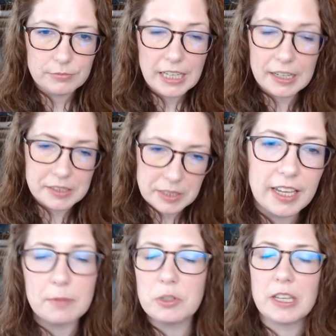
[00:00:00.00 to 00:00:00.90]
Yeah.
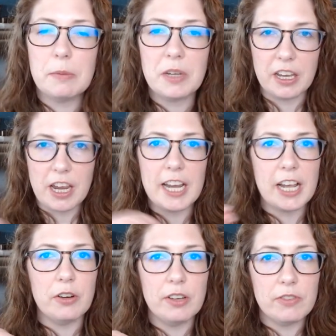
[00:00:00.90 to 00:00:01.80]
And I'm just keeping an eye
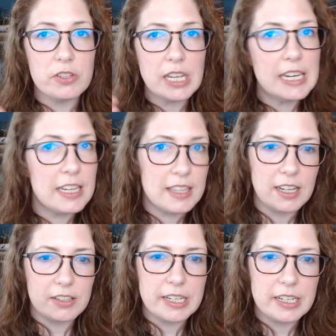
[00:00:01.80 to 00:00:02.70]
out if there's
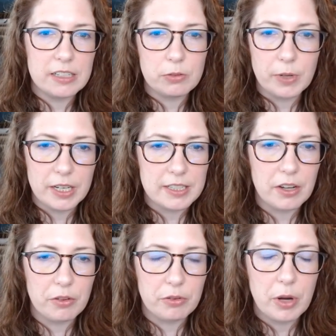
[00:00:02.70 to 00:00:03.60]
anything else I need to tweak as I
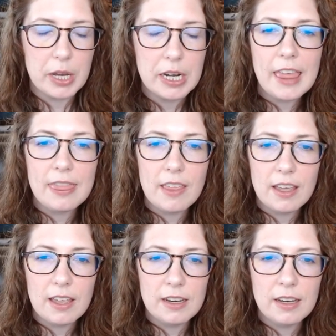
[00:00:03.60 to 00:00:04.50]
go through it. And
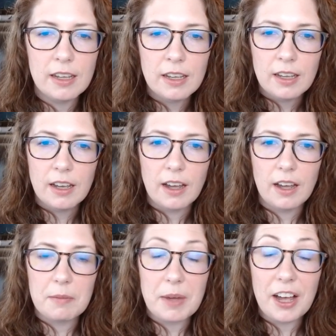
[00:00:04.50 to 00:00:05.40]
then,
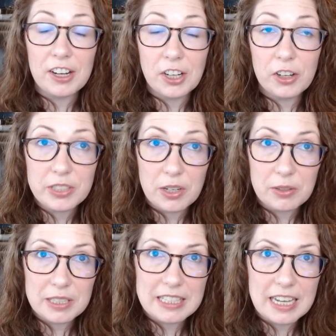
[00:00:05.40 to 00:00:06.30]
I also,
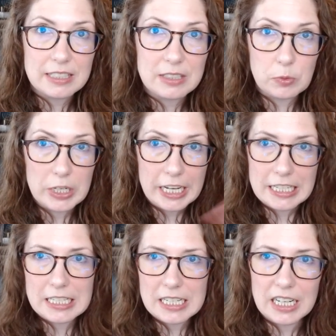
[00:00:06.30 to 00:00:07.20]
this last
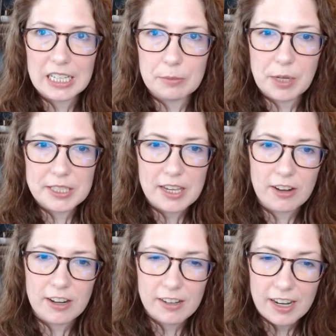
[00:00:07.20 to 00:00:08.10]
weekend, on
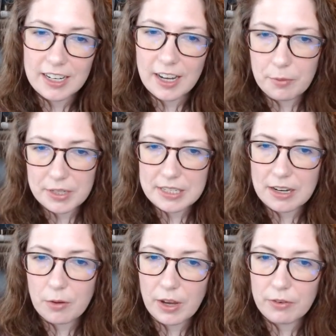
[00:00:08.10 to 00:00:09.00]
Saturday night, I went
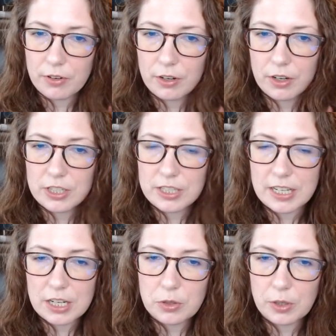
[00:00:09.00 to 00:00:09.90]
away for just
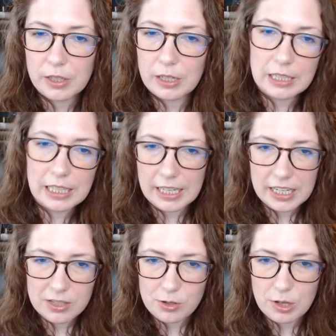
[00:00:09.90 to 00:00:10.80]
a short little
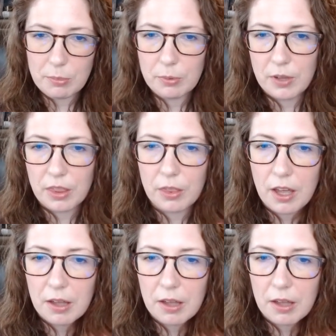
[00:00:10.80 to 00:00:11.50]
ladies' trip with,